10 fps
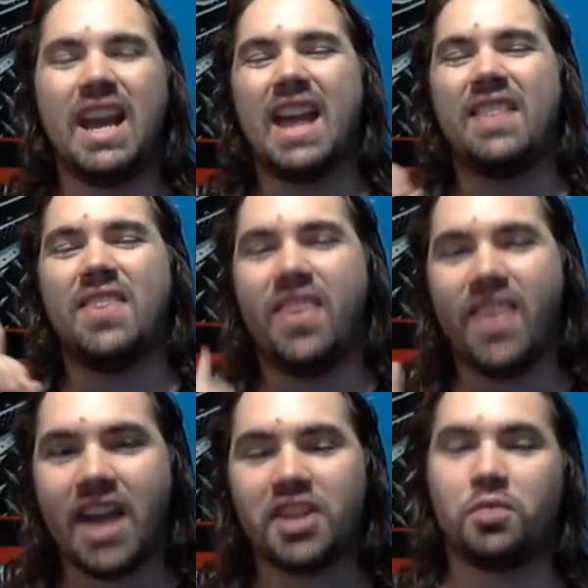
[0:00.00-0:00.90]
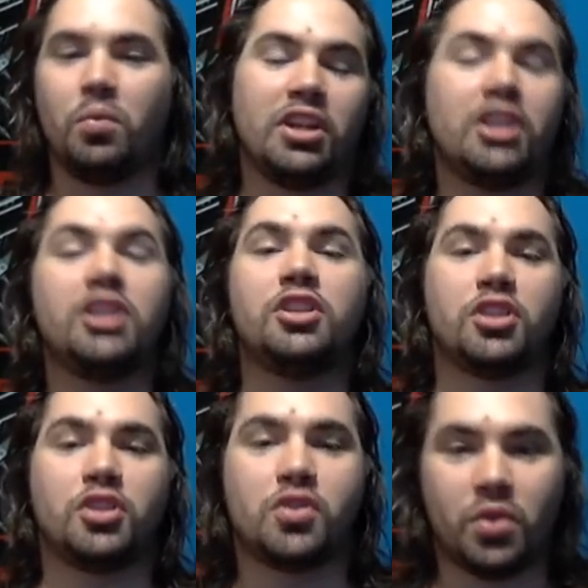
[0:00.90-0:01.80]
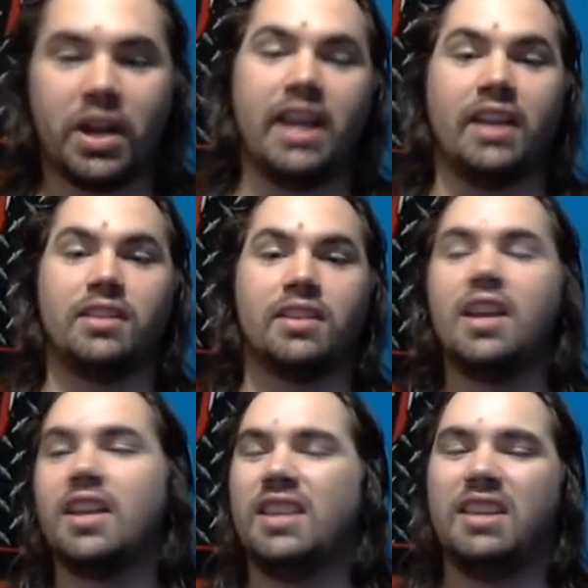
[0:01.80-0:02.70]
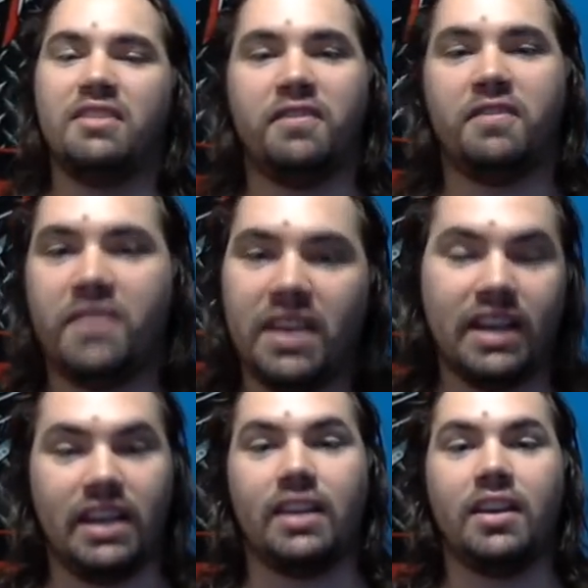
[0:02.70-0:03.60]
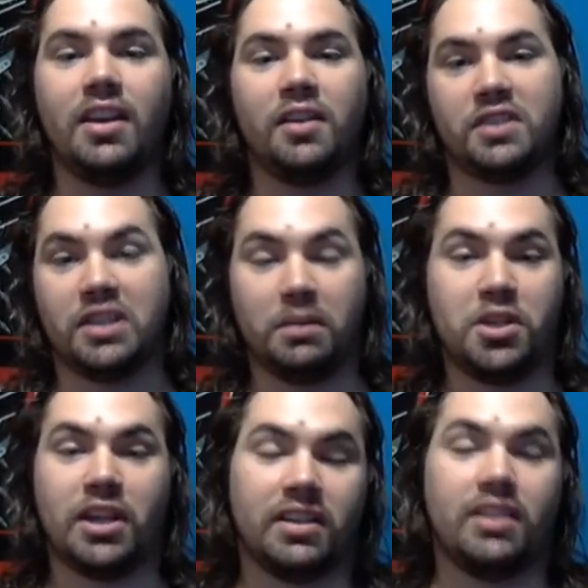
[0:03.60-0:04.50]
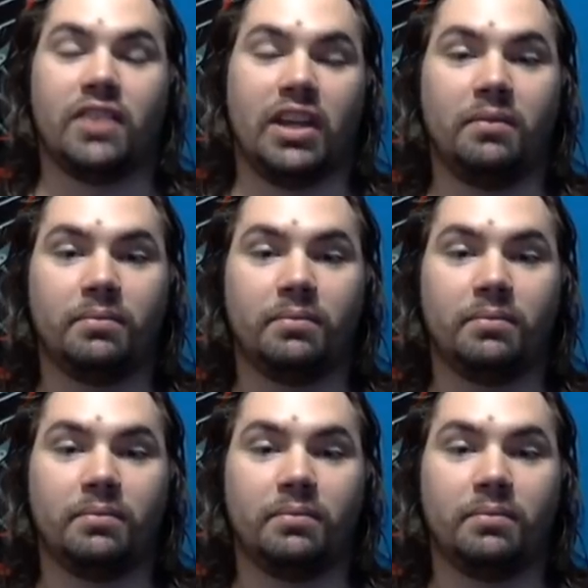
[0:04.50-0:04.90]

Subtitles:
And that's what constrains the infinity of subjectivity.